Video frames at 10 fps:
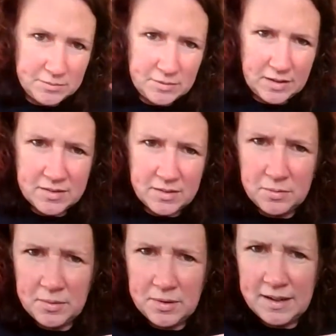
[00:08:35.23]
that's the
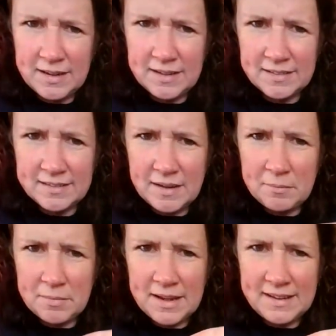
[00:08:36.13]
wing
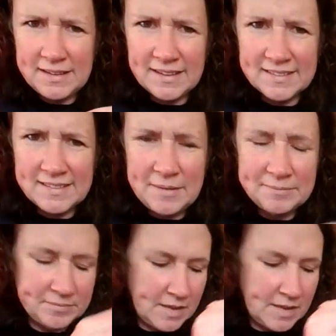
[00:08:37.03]
template, that's it.